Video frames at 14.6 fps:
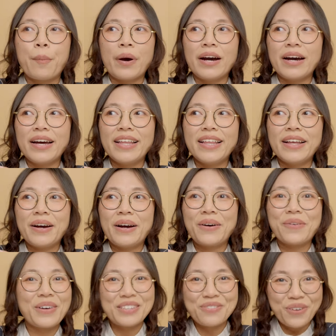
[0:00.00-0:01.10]
But
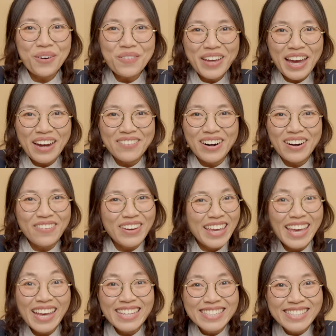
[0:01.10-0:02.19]
with film camera, we
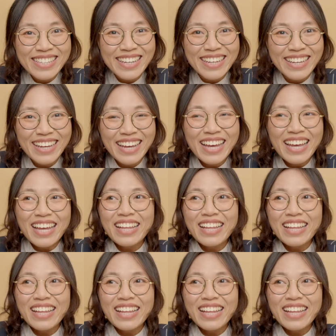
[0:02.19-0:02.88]
can't see.